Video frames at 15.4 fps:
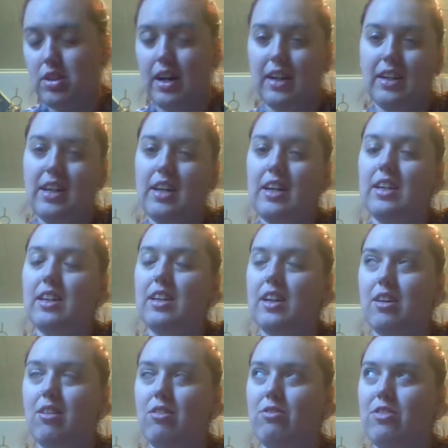I need to
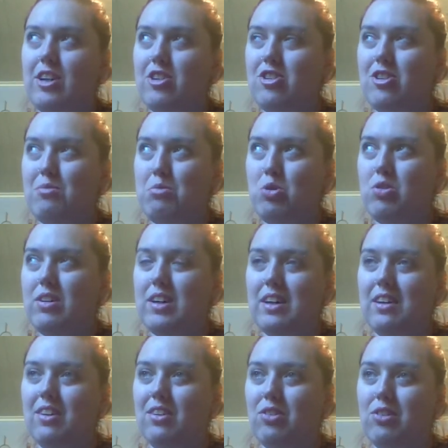go fishing more
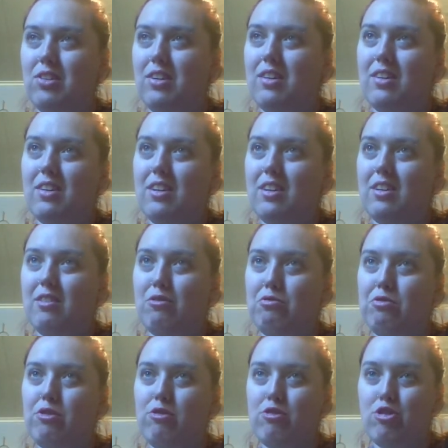because
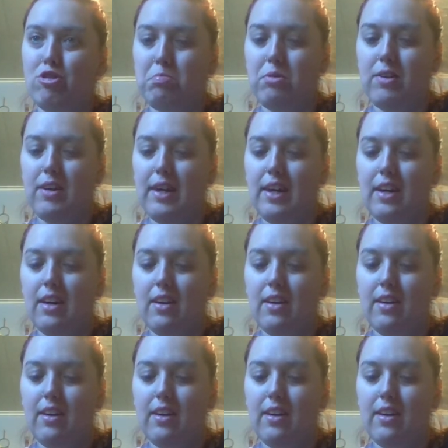through spring,